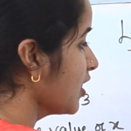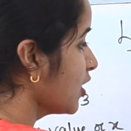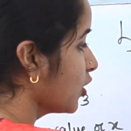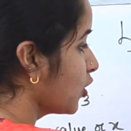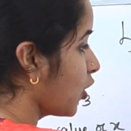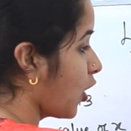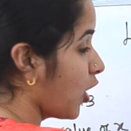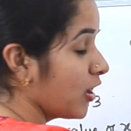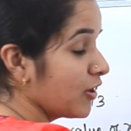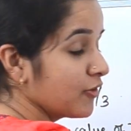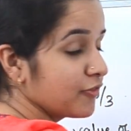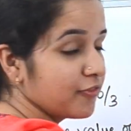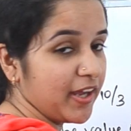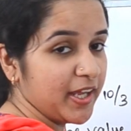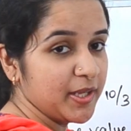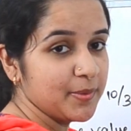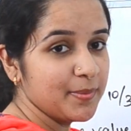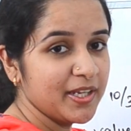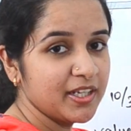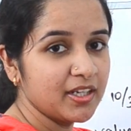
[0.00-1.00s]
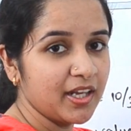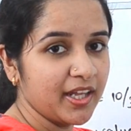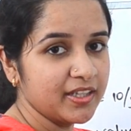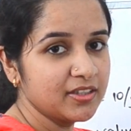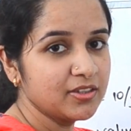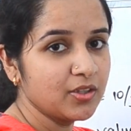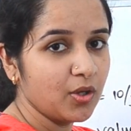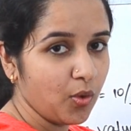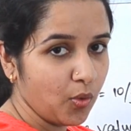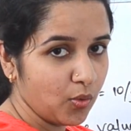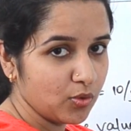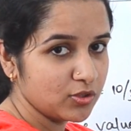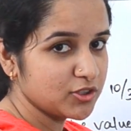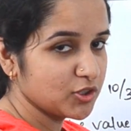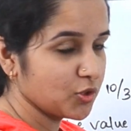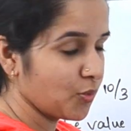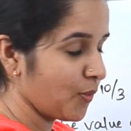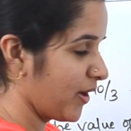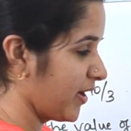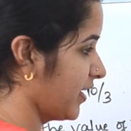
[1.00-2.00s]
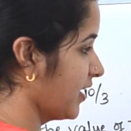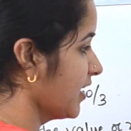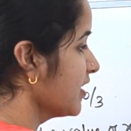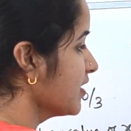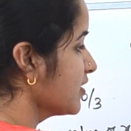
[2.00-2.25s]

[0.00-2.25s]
log 5 by 9 the whole square.